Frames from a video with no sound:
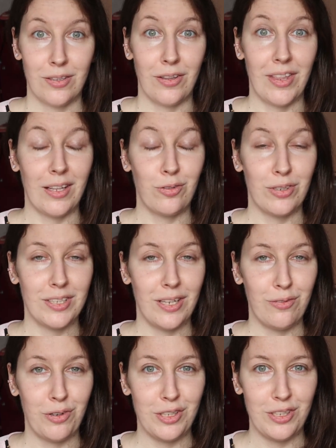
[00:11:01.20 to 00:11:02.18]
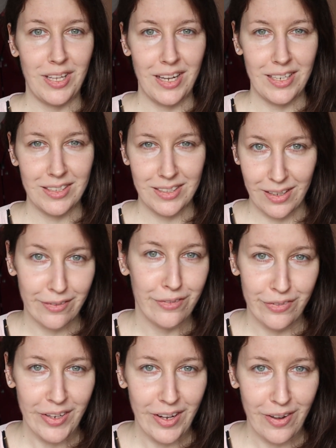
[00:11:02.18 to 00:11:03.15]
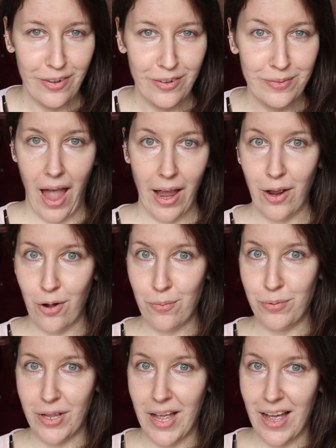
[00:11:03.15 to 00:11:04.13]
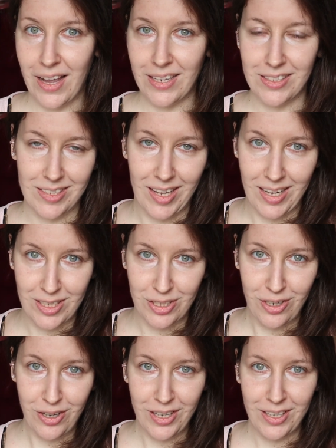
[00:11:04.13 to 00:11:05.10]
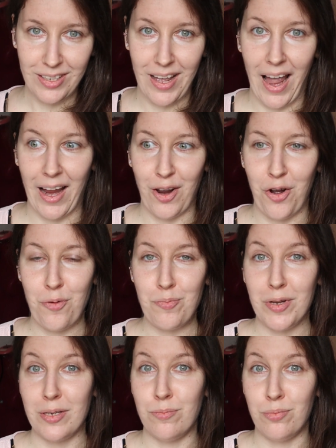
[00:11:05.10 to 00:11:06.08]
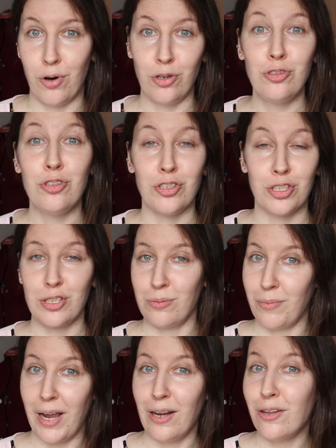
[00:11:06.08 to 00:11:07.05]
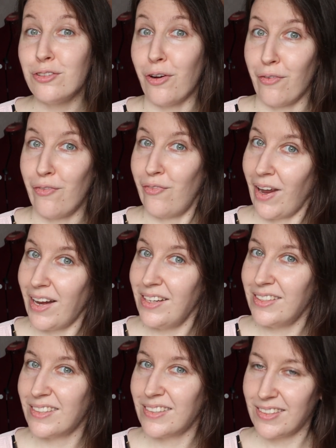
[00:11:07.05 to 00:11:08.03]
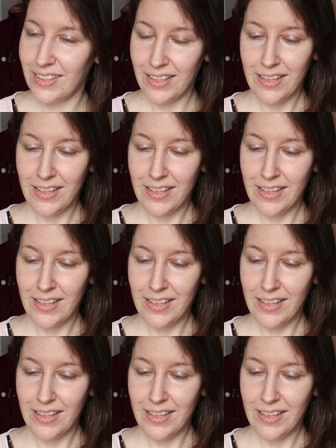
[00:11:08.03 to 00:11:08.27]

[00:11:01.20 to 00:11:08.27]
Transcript: So that was it for today's video. I hope you guys enjoyed. I hope it brought a smile on your face.